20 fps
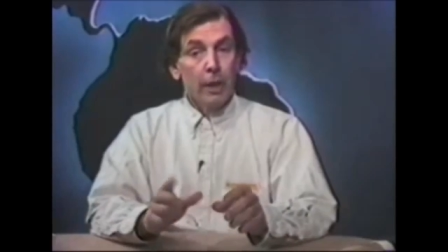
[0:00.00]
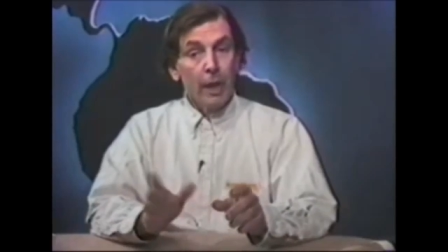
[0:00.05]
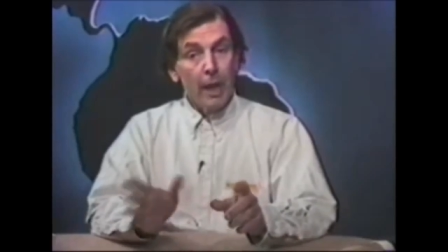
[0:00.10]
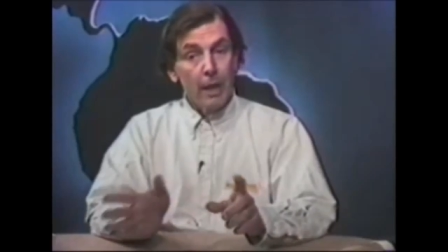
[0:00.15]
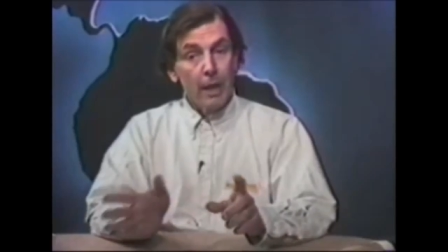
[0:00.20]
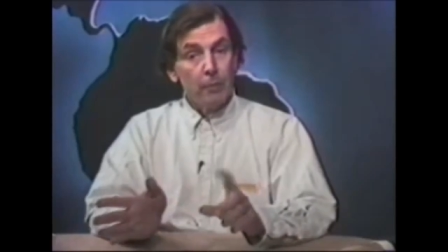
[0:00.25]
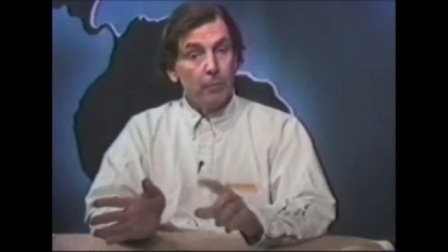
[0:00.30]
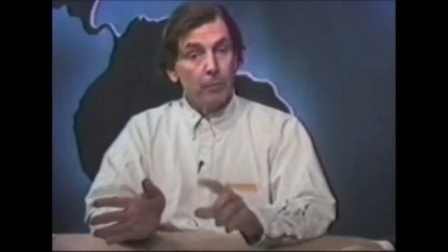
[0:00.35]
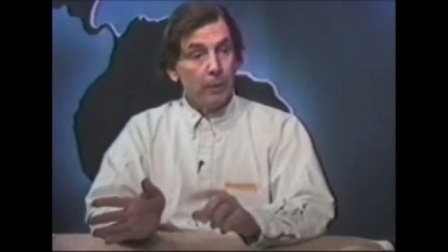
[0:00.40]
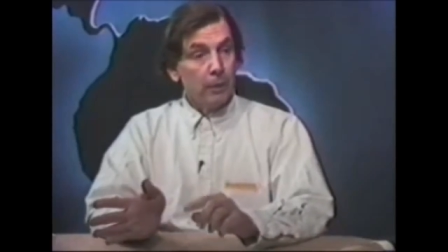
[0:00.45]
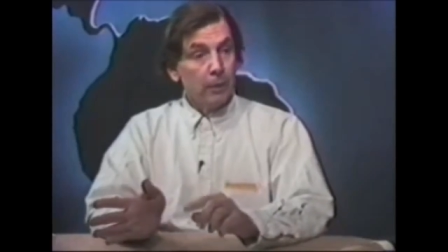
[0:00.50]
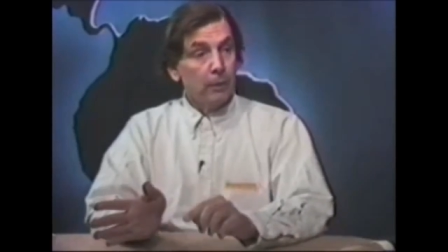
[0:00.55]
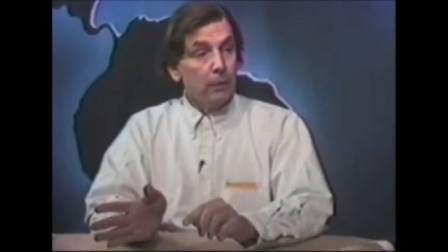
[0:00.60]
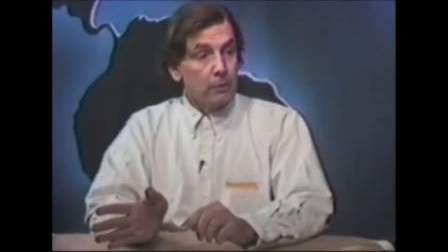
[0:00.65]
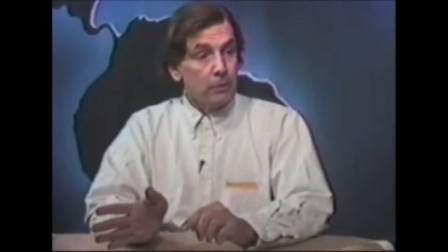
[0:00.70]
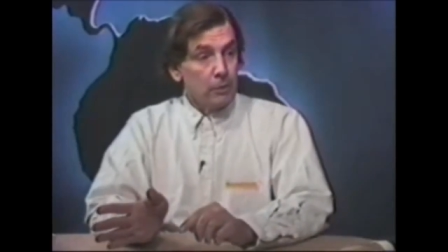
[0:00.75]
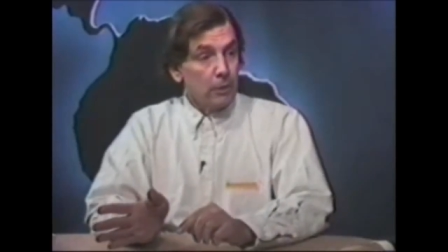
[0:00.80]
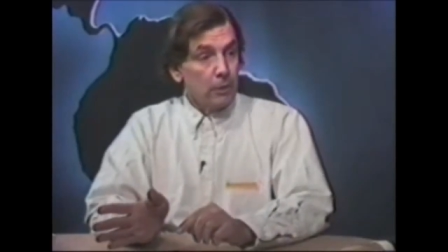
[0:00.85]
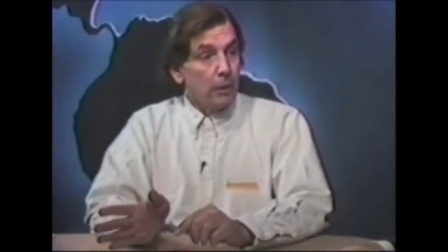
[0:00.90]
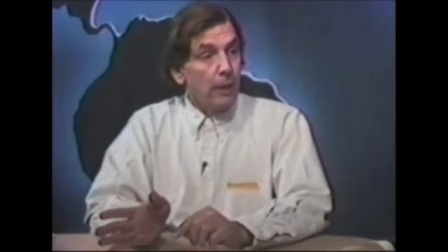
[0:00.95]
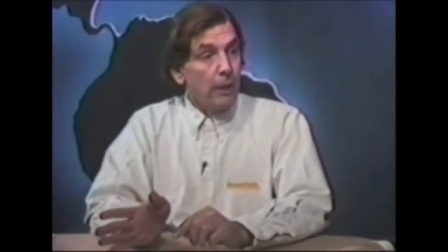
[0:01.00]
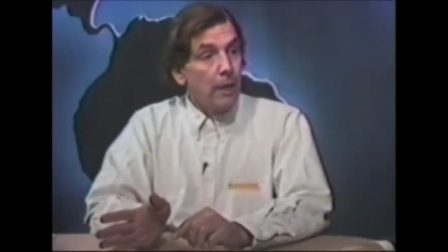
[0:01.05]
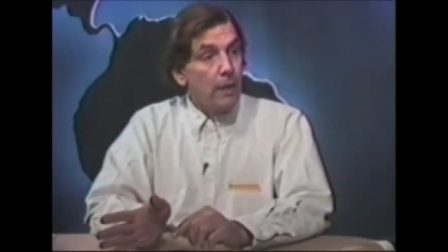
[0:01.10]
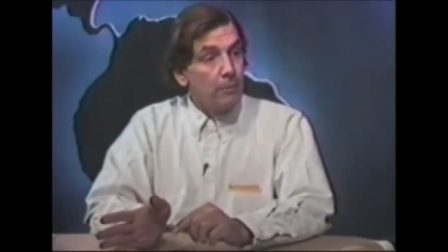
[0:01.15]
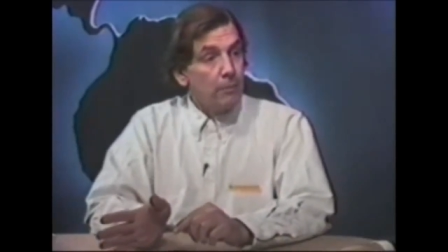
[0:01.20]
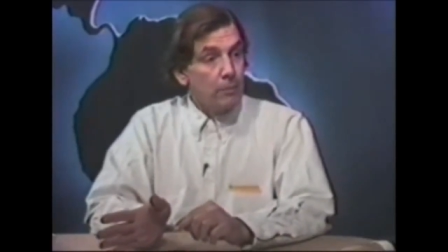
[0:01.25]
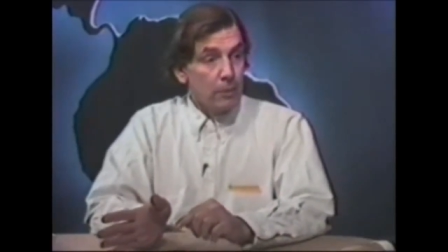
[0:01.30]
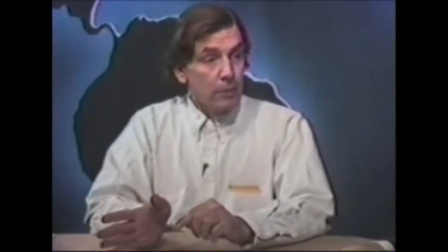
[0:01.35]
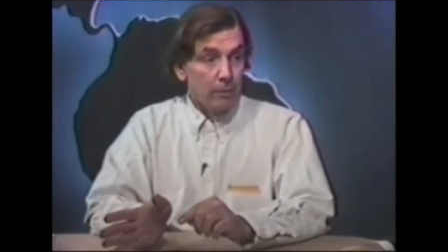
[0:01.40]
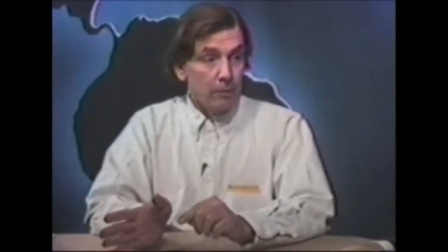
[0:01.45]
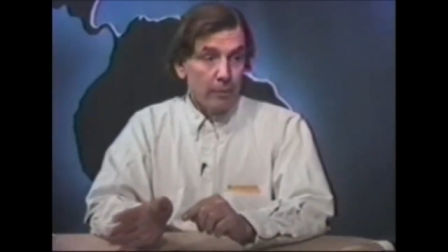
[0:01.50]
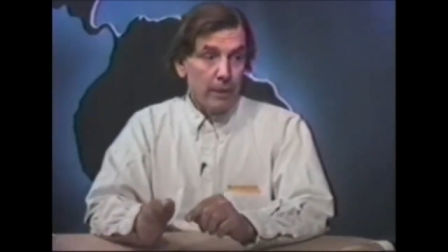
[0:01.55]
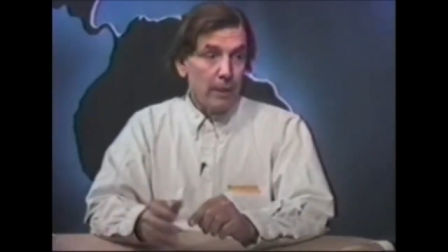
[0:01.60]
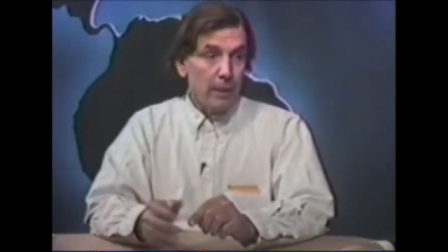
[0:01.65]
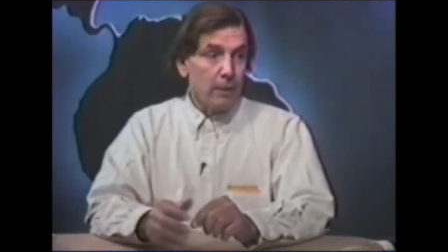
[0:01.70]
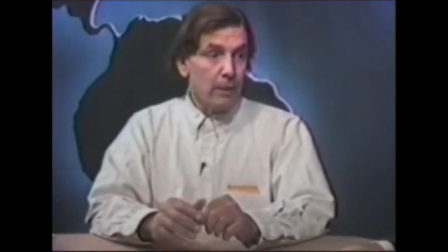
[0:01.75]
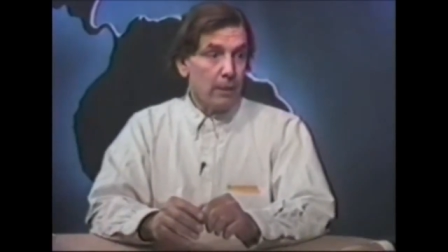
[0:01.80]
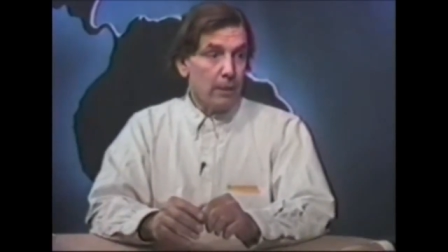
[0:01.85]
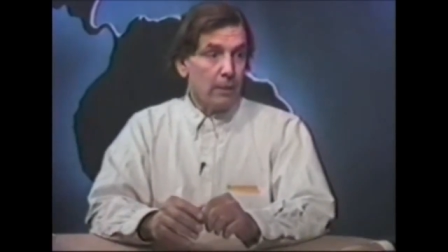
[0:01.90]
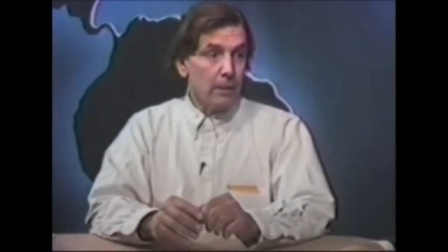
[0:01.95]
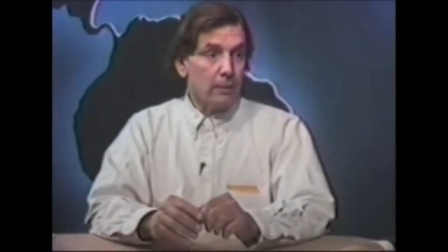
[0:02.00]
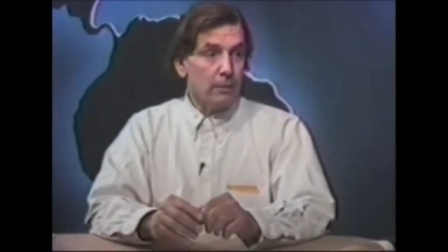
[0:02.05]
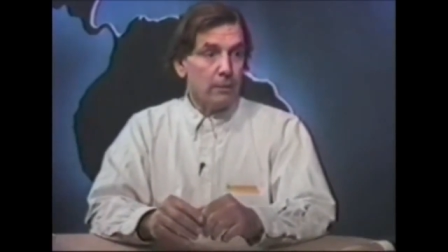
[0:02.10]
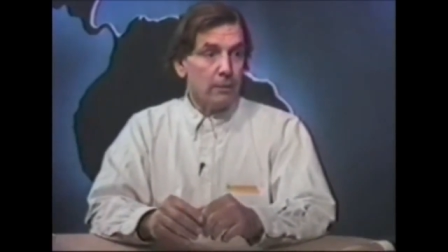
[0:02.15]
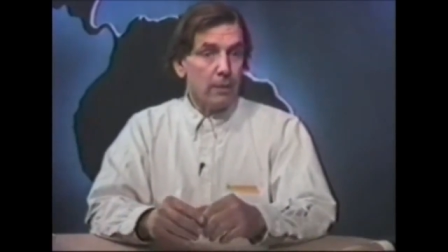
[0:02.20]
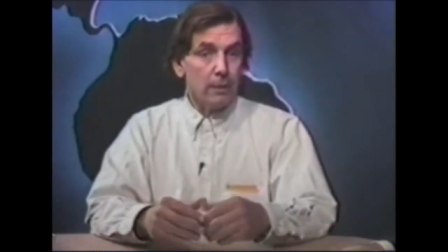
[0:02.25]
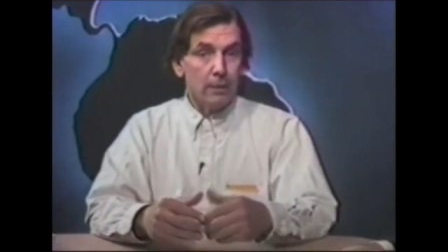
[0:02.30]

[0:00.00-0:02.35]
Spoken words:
had been slaves of the Indians,